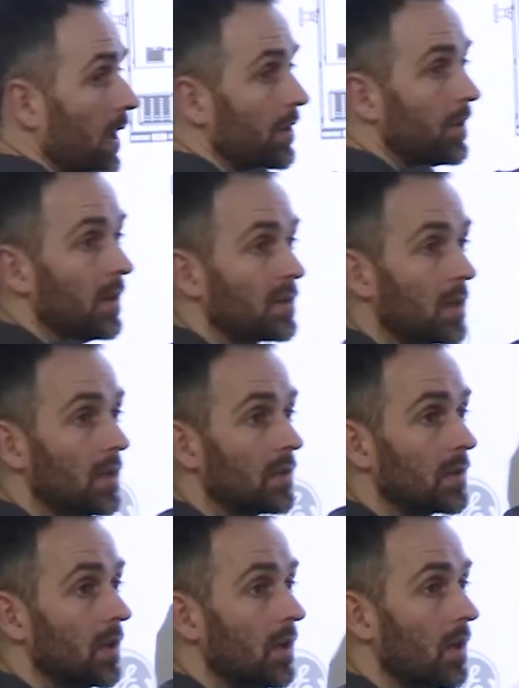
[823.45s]
end in this
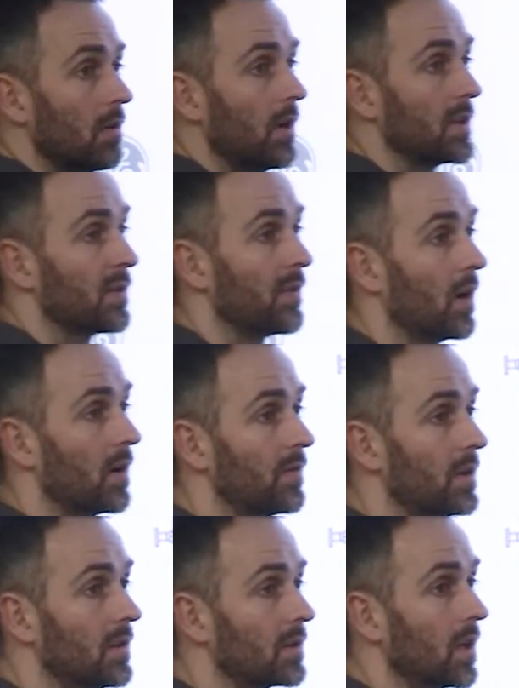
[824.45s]
case, rectifier
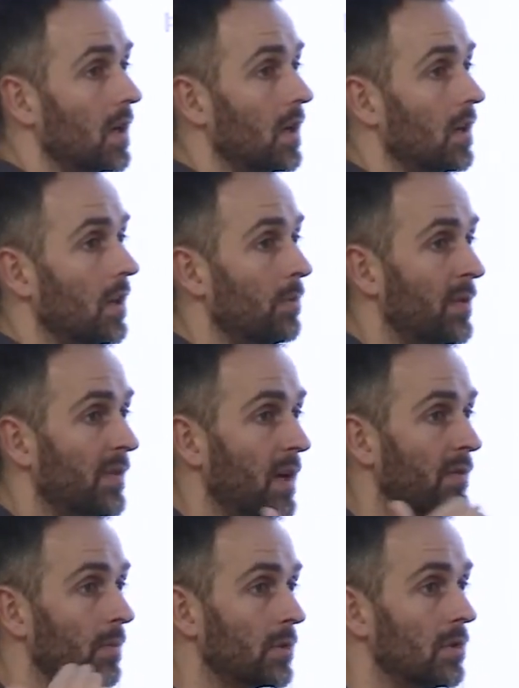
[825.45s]
feeds. They'll be
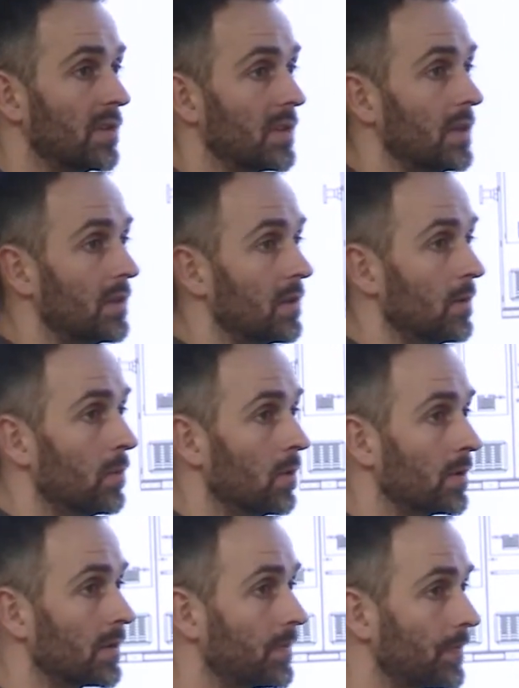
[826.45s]
fed from two sides of the
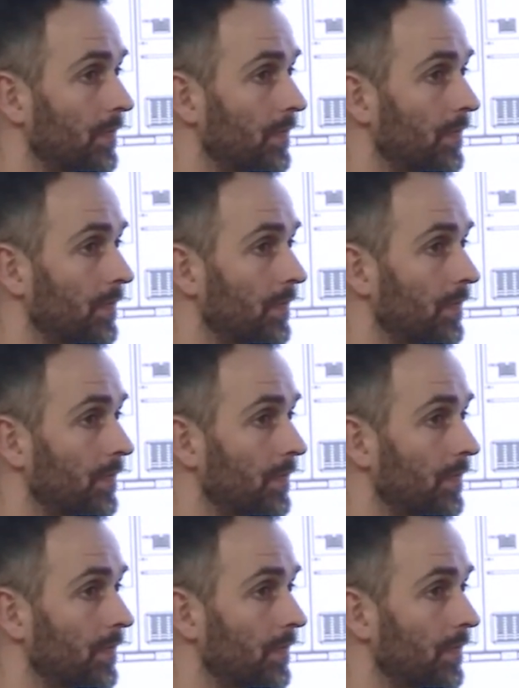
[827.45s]
board.